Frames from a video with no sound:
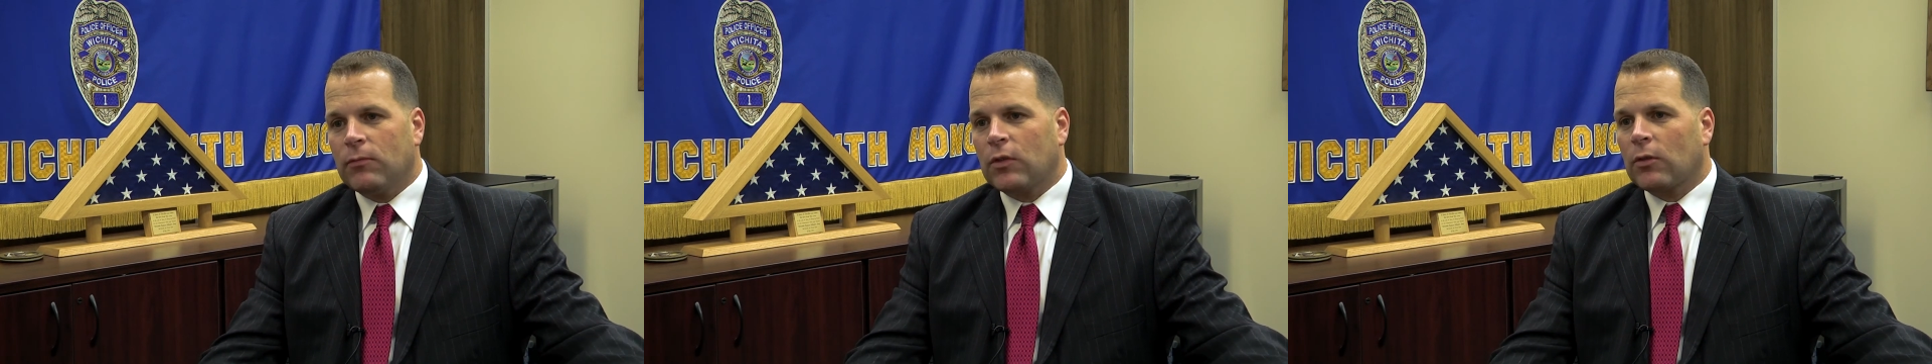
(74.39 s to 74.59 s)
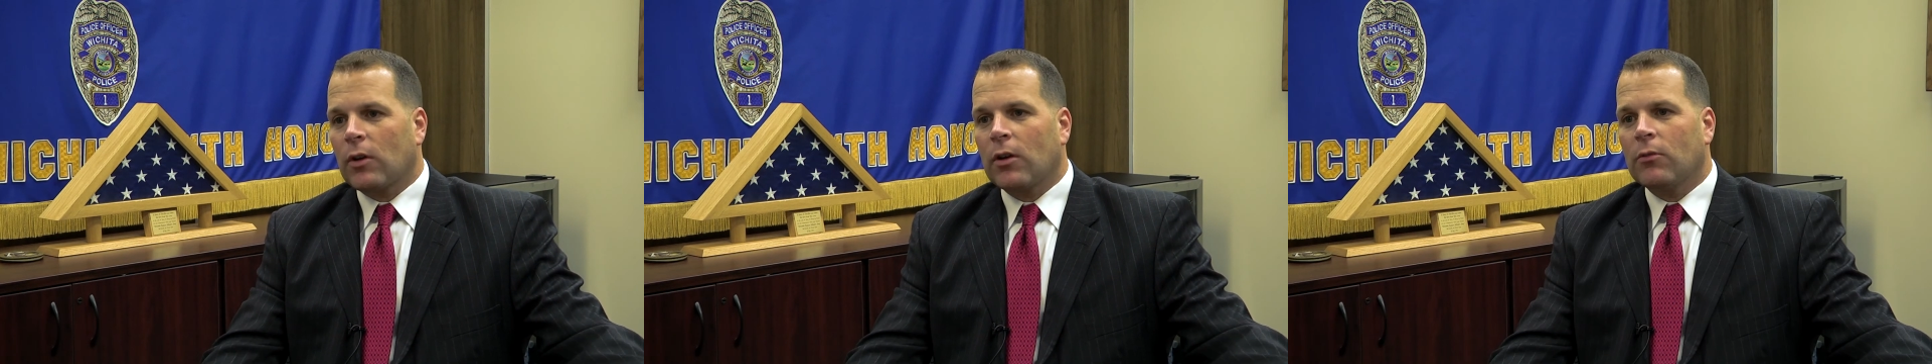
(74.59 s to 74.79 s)

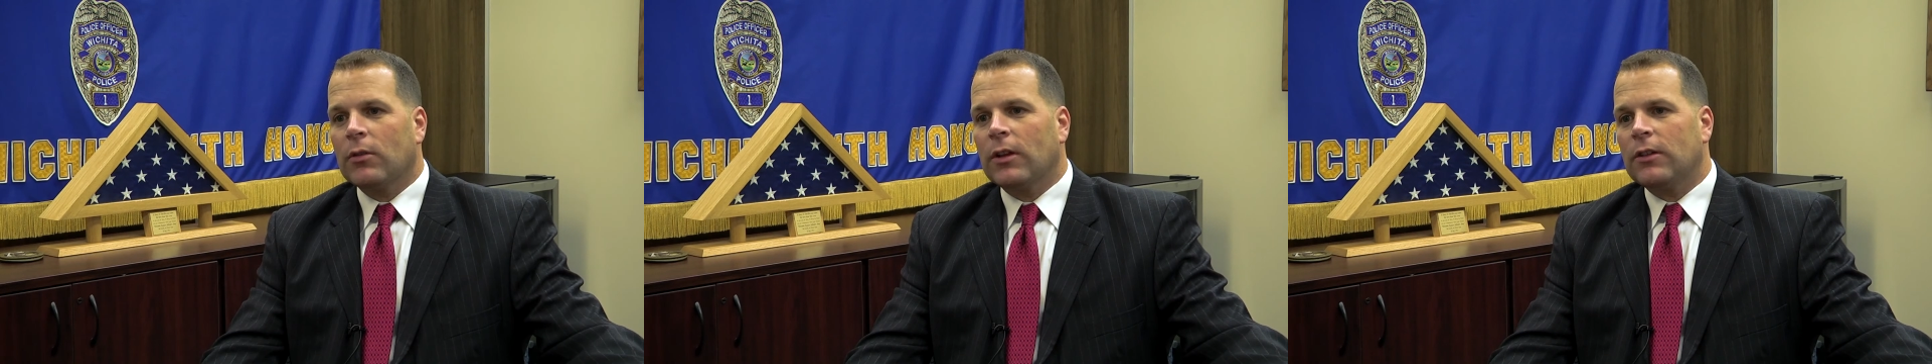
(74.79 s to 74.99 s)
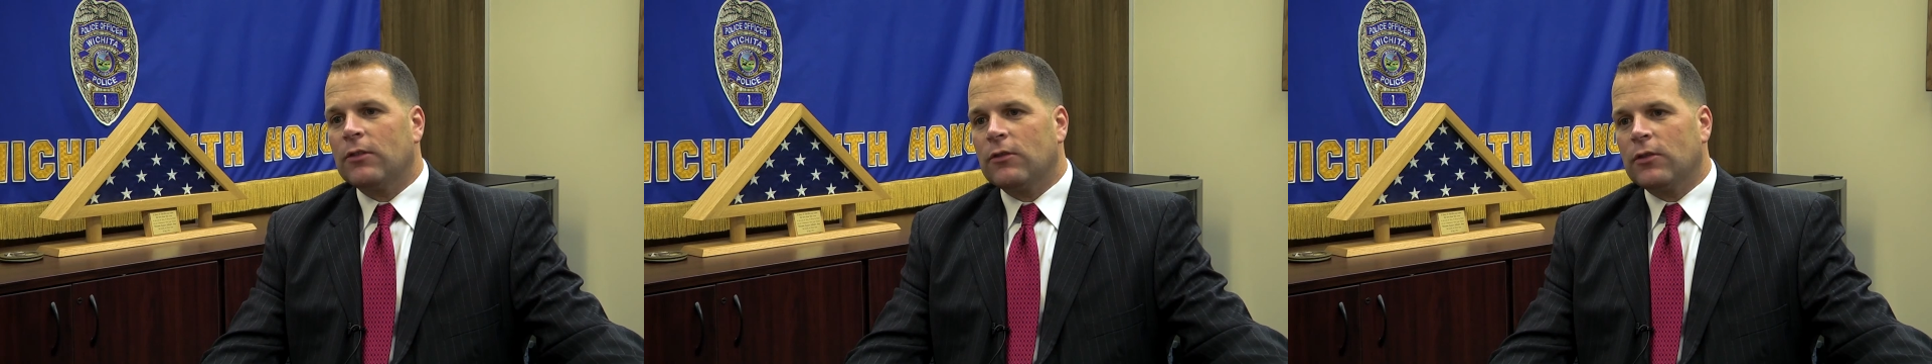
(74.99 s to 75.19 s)
strong
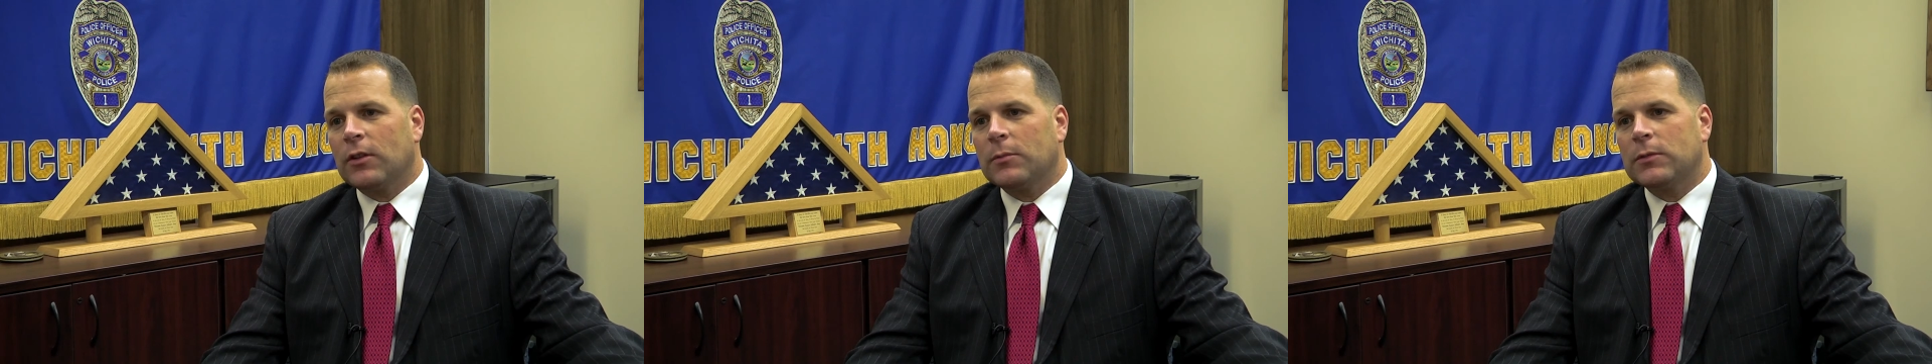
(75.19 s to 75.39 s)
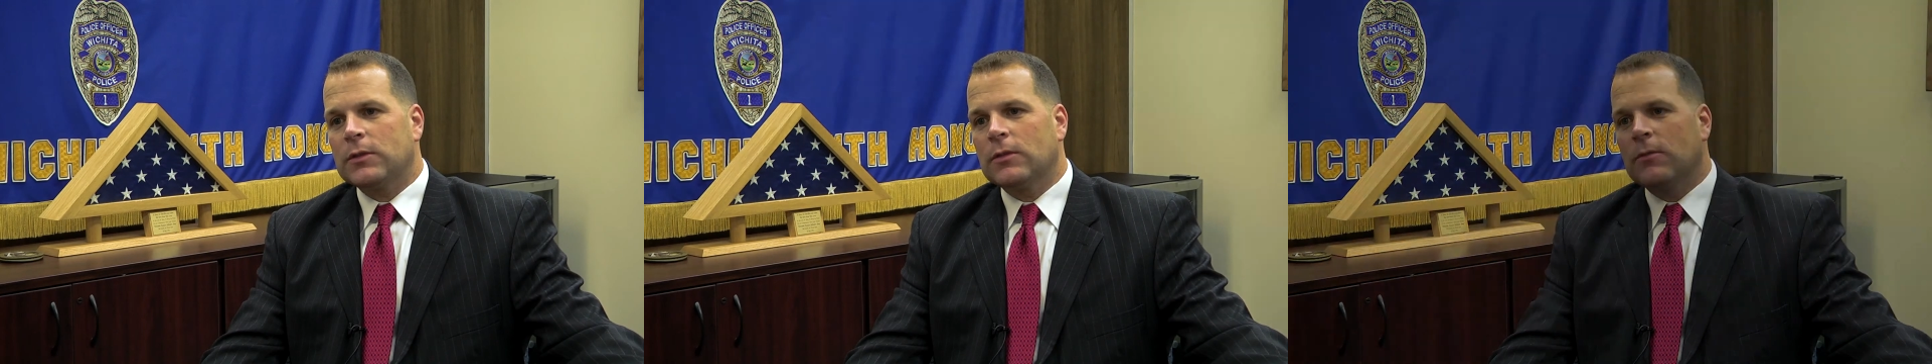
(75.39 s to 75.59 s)

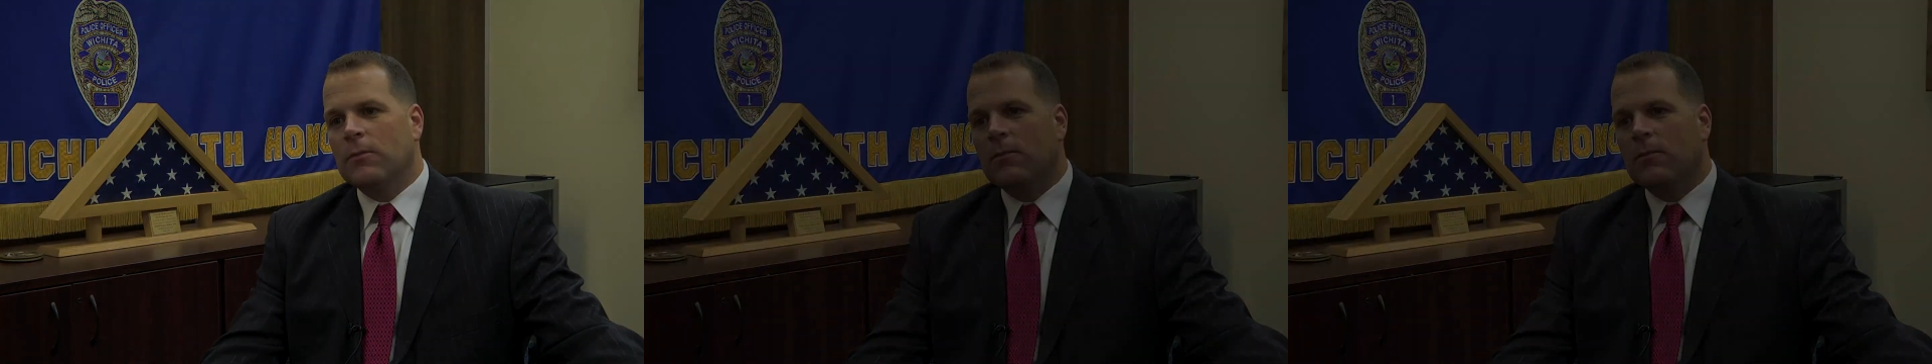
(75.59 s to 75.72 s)
relationships.